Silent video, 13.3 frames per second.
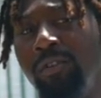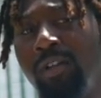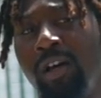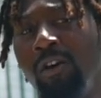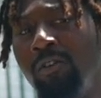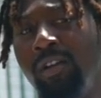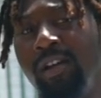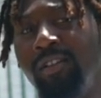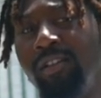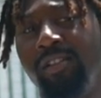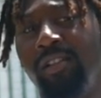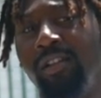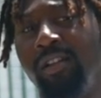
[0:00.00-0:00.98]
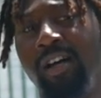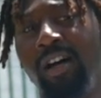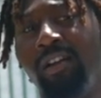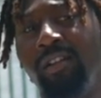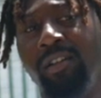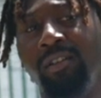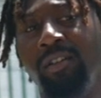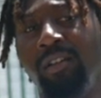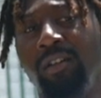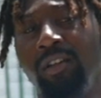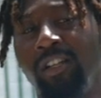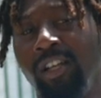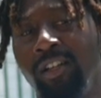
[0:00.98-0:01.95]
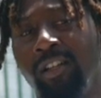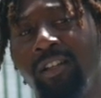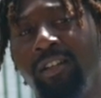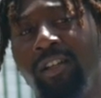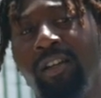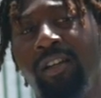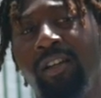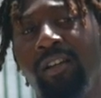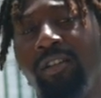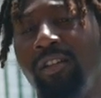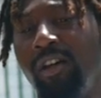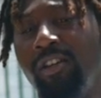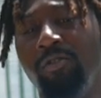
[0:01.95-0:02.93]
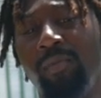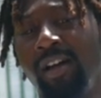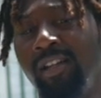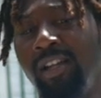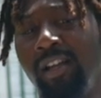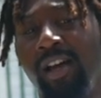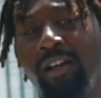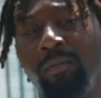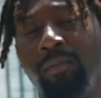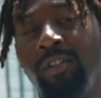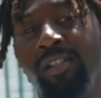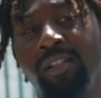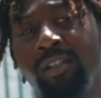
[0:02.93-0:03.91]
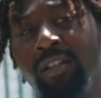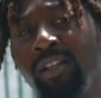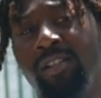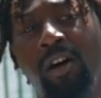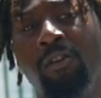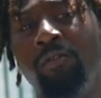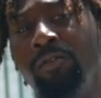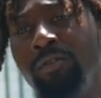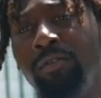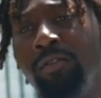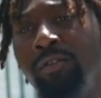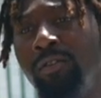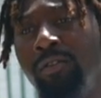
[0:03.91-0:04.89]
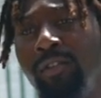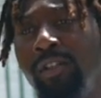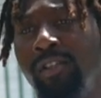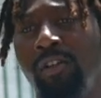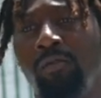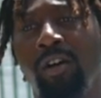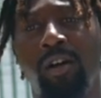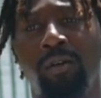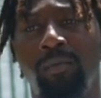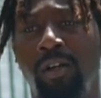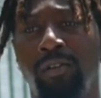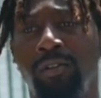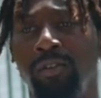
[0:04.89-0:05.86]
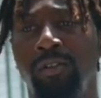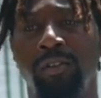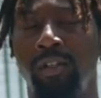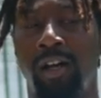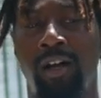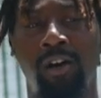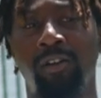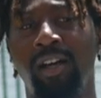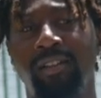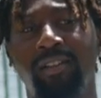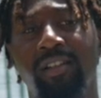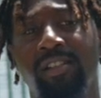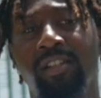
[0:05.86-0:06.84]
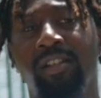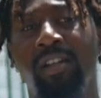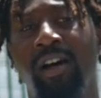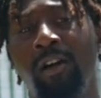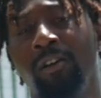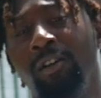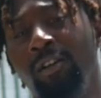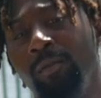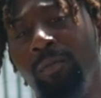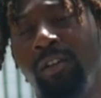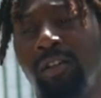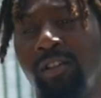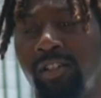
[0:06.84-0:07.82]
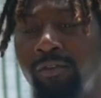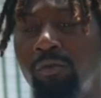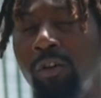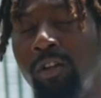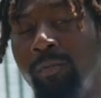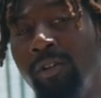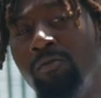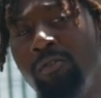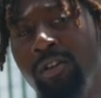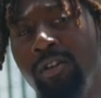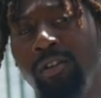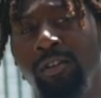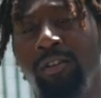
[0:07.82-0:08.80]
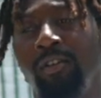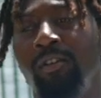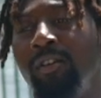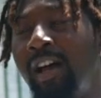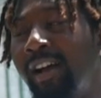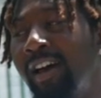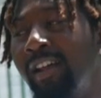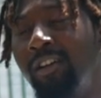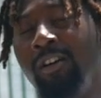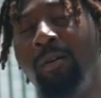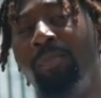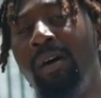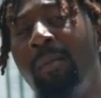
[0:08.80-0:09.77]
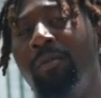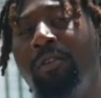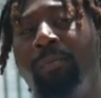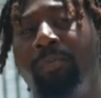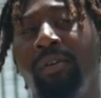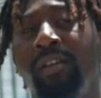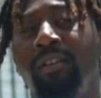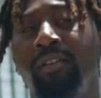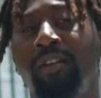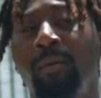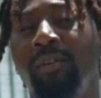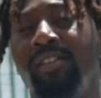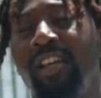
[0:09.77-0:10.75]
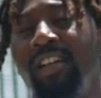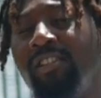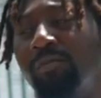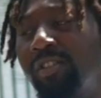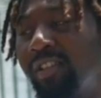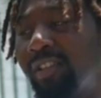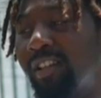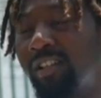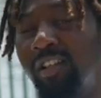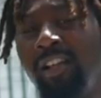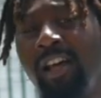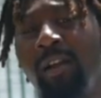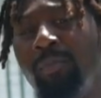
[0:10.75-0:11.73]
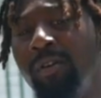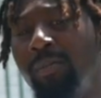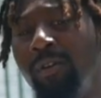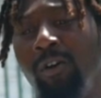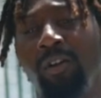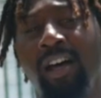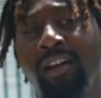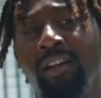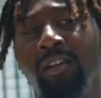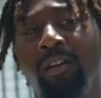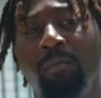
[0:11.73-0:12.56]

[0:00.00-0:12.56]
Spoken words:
I don't like that shit at all, nigga. If that nigga did, you might not like him, but shit, it's over. It's a wrap, bro. I don't like that shit, dog. Because if you want to be real, I got an unpopular opinion. I'm going to say some shit that a lot of people don't like.